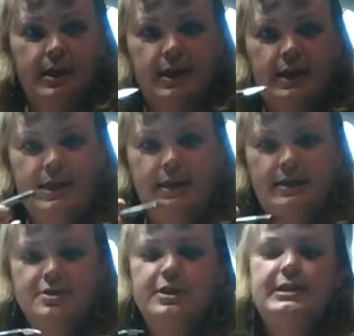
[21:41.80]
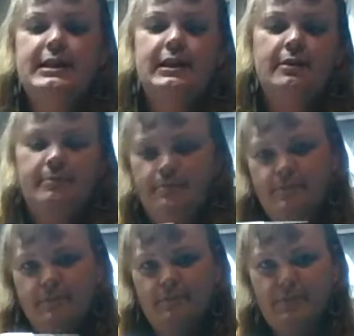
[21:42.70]
and as you can tell,
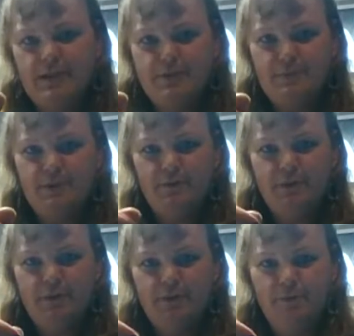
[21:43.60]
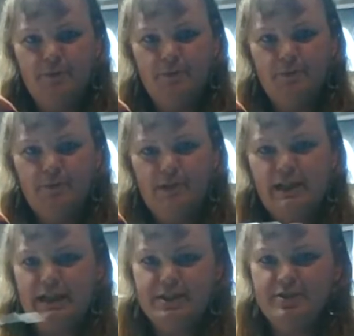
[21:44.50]
it's been through
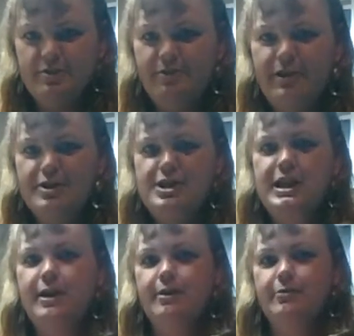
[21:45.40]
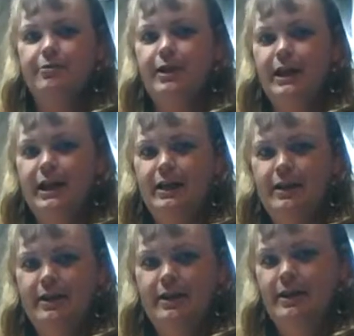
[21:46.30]
its fair share
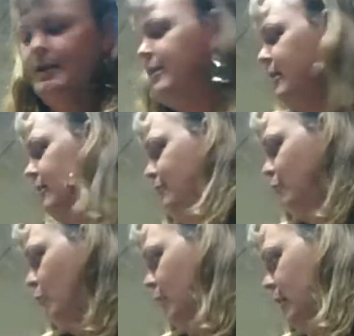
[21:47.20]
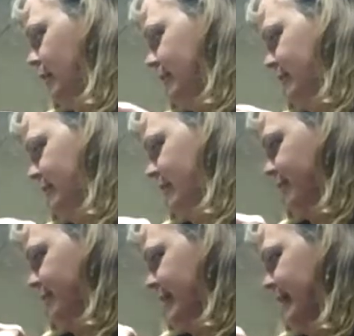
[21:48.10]
of war and
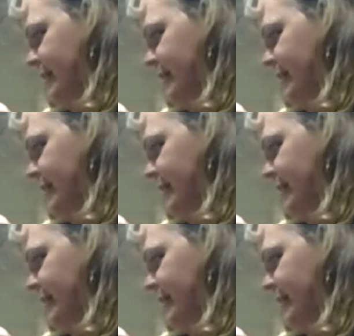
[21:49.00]
everything